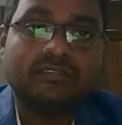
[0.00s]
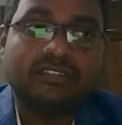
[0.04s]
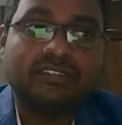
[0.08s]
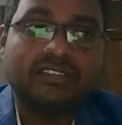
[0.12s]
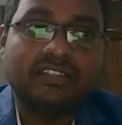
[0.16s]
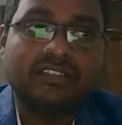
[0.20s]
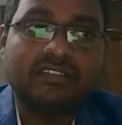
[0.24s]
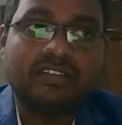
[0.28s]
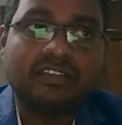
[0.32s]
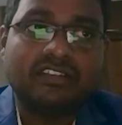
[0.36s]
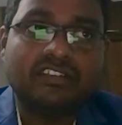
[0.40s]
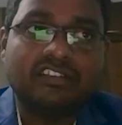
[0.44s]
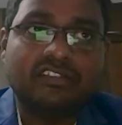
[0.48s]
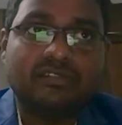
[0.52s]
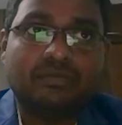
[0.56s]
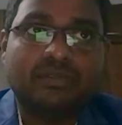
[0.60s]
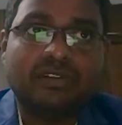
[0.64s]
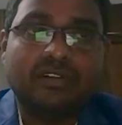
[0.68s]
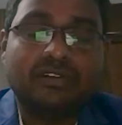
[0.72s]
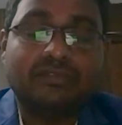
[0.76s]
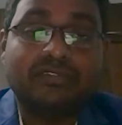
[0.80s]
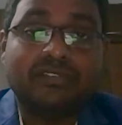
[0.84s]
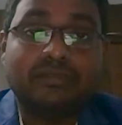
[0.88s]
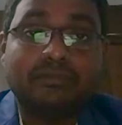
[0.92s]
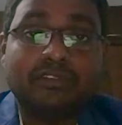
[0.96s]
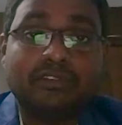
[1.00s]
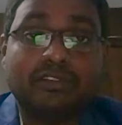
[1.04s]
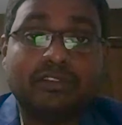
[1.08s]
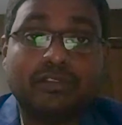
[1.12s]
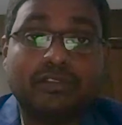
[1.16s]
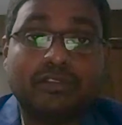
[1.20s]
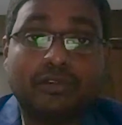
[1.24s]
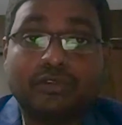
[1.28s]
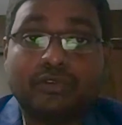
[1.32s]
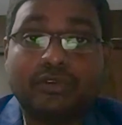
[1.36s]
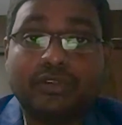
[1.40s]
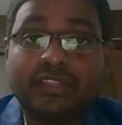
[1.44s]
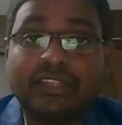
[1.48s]
These are inspired from South
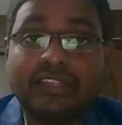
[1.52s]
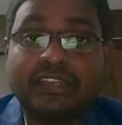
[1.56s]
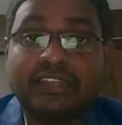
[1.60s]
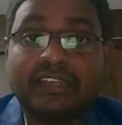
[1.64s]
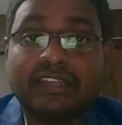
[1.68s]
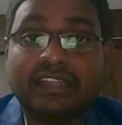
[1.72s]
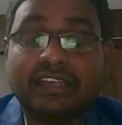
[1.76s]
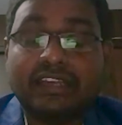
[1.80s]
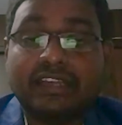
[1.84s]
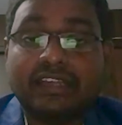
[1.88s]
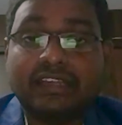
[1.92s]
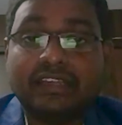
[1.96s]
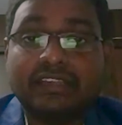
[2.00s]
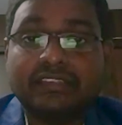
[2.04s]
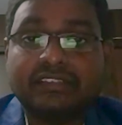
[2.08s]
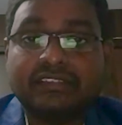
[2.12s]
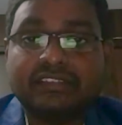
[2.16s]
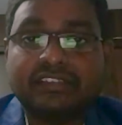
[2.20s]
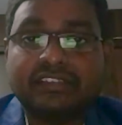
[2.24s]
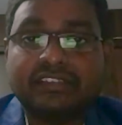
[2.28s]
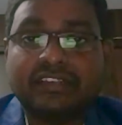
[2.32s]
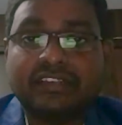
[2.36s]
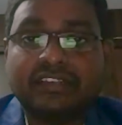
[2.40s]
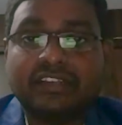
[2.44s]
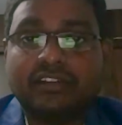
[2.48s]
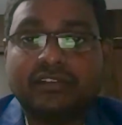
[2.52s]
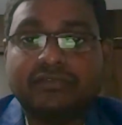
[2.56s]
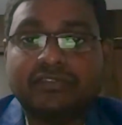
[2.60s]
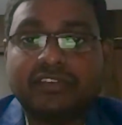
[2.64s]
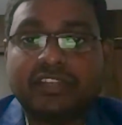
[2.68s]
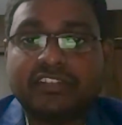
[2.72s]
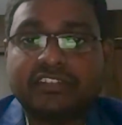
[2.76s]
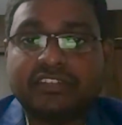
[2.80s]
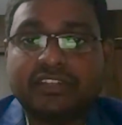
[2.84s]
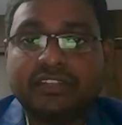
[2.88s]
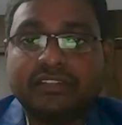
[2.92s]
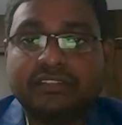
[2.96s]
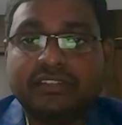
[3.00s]
Korean uh, style of
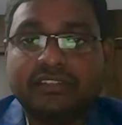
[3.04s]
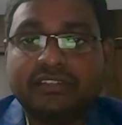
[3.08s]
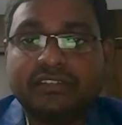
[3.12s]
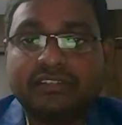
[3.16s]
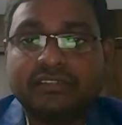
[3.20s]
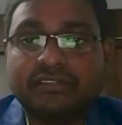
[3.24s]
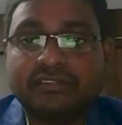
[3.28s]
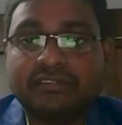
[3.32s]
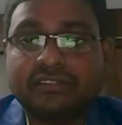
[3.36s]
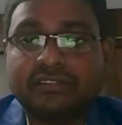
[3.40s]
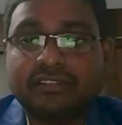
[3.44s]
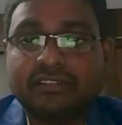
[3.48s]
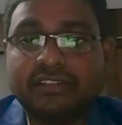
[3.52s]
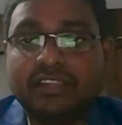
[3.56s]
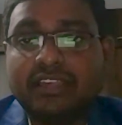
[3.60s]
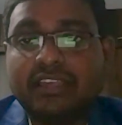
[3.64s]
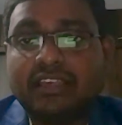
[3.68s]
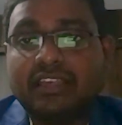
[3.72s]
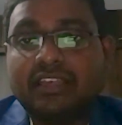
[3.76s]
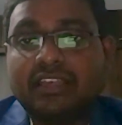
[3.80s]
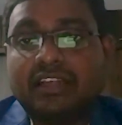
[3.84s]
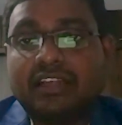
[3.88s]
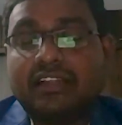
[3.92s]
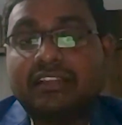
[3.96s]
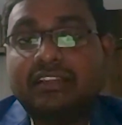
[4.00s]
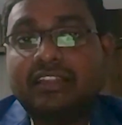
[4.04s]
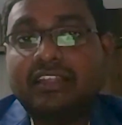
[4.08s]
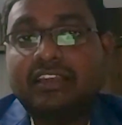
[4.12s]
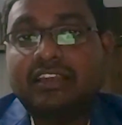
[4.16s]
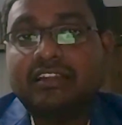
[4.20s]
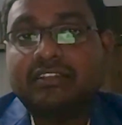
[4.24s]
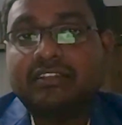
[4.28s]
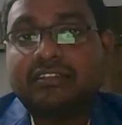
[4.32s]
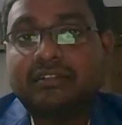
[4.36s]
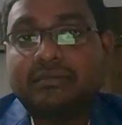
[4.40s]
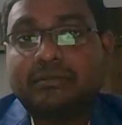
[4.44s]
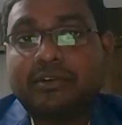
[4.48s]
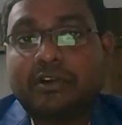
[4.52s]
testing centers. And there are
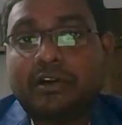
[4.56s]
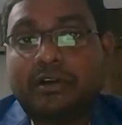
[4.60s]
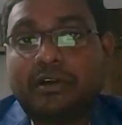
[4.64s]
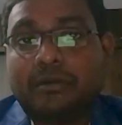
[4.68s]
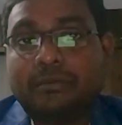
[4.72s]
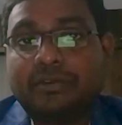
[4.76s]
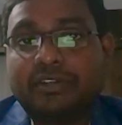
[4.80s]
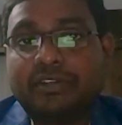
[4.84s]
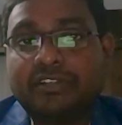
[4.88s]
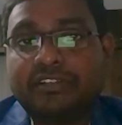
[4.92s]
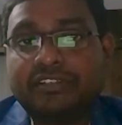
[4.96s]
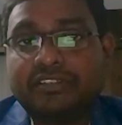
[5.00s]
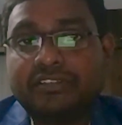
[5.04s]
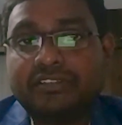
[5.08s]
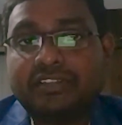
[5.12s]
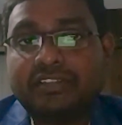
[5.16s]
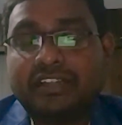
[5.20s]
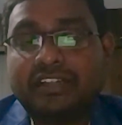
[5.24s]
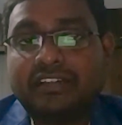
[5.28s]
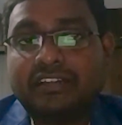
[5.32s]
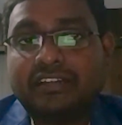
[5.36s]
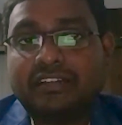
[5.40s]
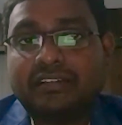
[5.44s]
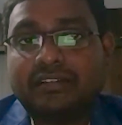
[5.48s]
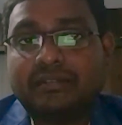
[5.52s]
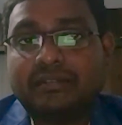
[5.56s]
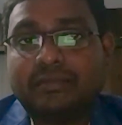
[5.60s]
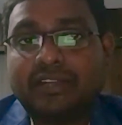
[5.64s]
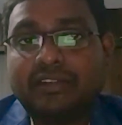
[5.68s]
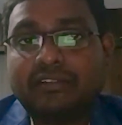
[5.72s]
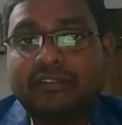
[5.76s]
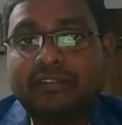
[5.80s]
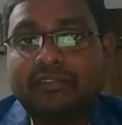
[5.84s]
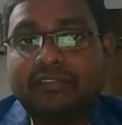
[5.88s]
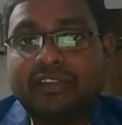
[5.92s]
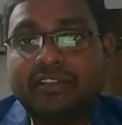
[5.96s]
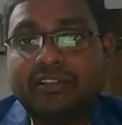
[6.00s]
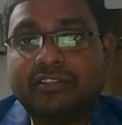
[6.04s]
some competitions held by
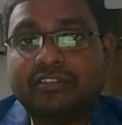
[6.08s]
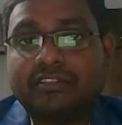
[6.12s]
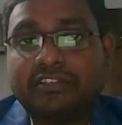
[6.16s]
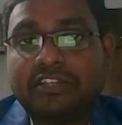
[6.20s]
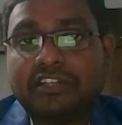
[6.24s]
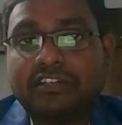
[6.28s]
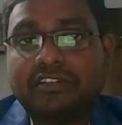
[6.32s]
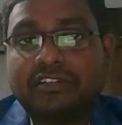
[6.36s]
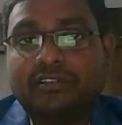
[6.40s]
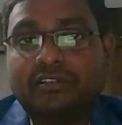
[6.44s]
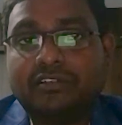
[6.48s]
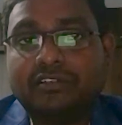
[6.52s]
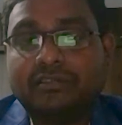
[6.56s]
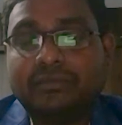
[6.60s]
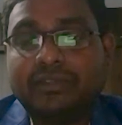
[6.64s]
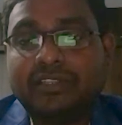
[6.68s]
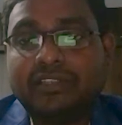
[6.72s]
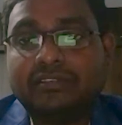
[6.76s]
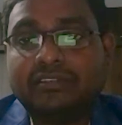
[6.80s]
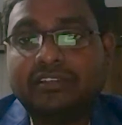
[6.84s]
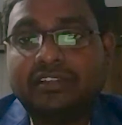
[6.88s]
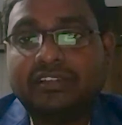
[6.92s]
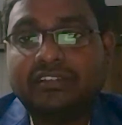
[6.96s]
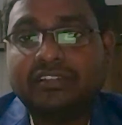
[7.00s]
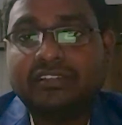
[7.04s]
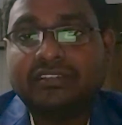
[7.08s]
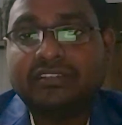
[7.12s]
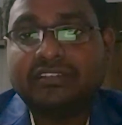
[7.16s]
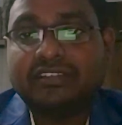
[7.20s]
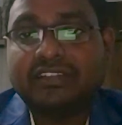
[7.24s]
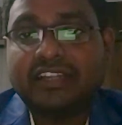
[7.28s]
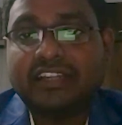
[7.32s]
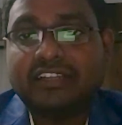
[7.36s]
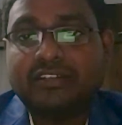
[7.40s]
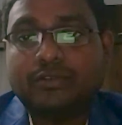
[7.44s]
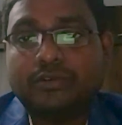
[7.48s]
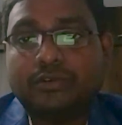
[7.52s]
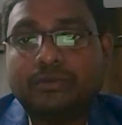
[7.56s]
various state governments, that is
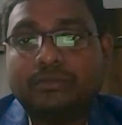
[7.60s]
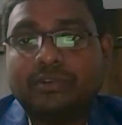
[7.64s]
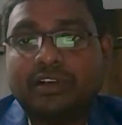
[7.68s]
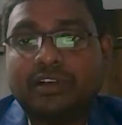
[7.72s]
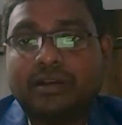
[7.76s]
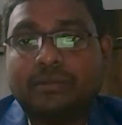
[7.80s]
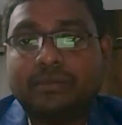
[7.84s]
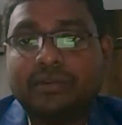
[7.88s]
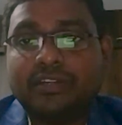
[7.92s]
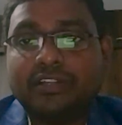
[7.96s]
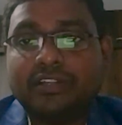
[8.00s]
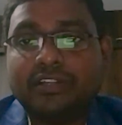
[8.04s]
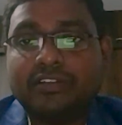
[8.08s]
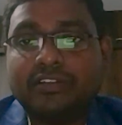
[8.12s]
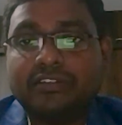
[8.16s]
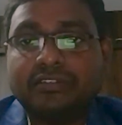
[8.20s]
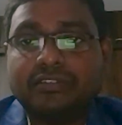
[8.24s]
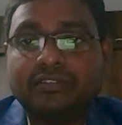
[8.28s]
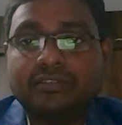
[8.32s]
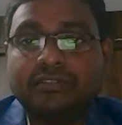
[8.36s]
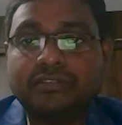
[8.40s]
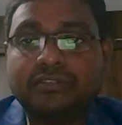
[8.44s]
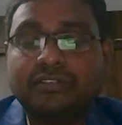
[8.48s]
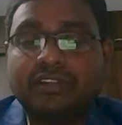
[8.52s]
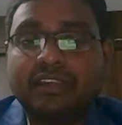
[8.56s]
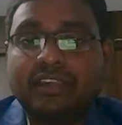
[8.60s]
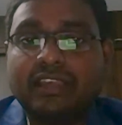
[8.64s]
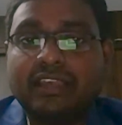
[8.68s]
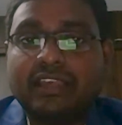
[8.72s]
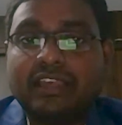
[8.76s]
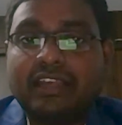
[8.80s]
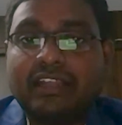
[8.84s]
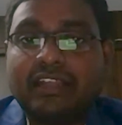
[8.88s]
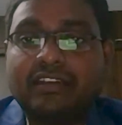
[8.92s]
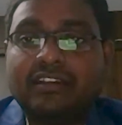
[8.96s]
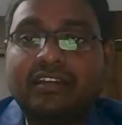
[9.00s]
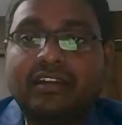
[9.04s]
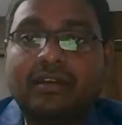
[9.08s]
stay-at-home competitions
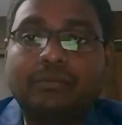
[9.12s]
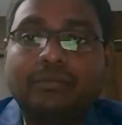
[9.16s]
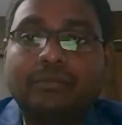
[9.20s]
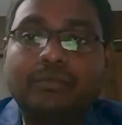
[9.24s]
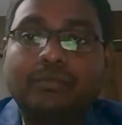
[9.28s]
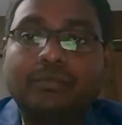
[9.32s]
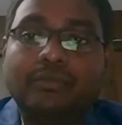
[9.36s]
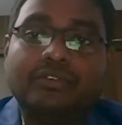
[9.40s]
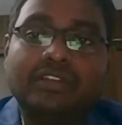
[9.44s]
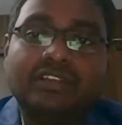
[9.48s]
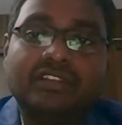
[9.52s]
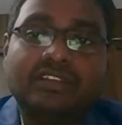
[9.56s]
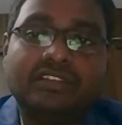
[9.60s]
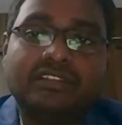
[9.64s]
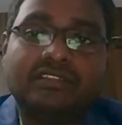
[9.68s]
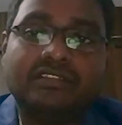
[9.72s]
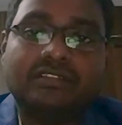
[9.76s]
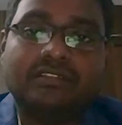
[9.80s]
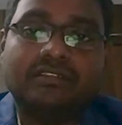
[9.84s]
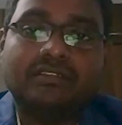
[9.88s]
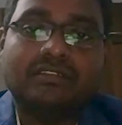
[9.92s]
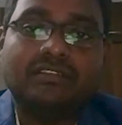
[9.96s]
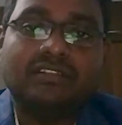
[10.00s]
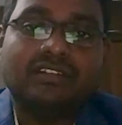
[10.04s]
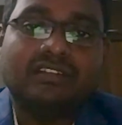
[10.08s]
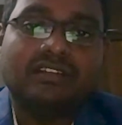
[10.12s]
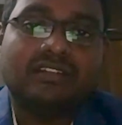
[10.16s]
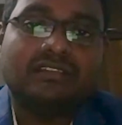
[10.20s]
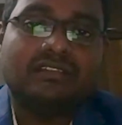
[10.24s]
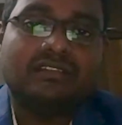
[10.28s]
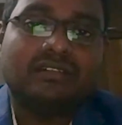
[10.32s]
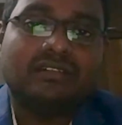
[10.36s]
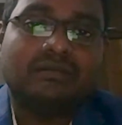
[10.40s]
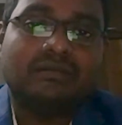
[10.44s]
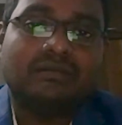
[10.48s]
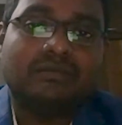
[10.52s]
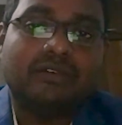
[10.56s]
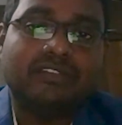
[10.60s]
and the community kitchens. These are
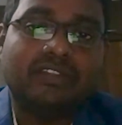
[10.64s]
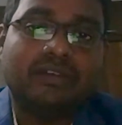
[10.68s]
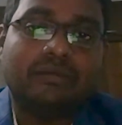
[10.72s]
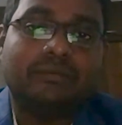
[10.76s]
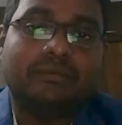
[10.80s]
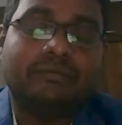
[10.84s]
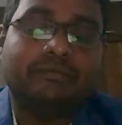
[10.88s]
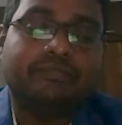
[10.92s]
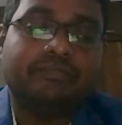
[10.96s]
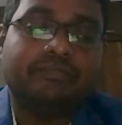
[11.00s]
some of them.